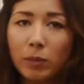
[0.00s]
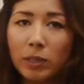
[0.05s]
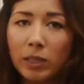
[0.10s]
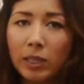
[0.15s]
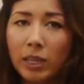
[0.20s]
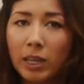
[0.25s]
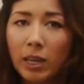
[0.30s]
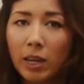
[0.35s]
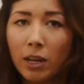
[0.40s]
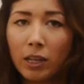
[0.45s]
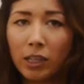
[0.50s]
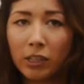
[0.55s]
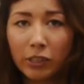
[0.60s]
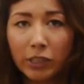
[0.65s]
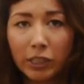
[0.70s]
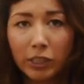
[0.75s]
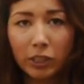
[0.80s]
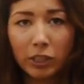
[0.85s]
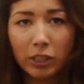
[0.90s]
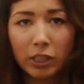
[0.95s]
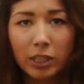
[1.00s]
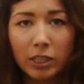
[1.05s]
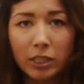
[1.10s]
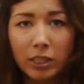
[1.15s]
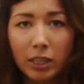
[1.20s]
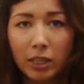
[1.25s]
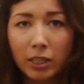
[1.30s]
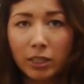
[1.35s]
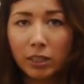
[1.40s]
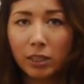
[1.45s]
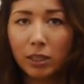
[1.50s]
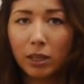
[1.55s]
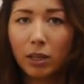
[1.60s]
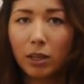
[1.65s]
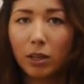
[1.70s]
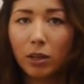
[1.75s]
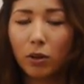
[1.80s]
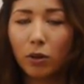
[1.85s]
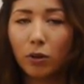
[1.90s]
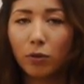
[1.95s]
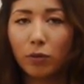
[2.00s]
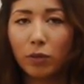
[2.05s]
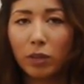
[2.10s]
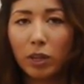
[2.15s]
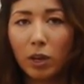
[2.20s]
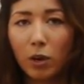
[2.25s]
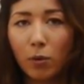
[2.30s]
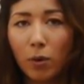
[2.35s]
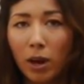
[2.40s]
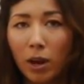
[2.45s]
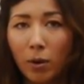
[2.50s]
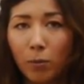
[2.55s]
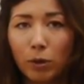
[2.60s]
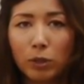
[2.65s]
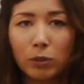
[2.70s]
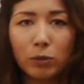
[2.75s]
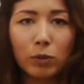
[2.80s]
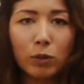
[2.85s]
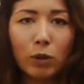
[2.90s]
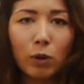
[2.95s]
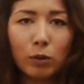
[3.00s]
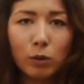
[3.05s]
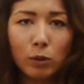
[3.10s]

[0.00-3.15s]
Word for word: with the earlier edition he did of The Aquarium, which was a lot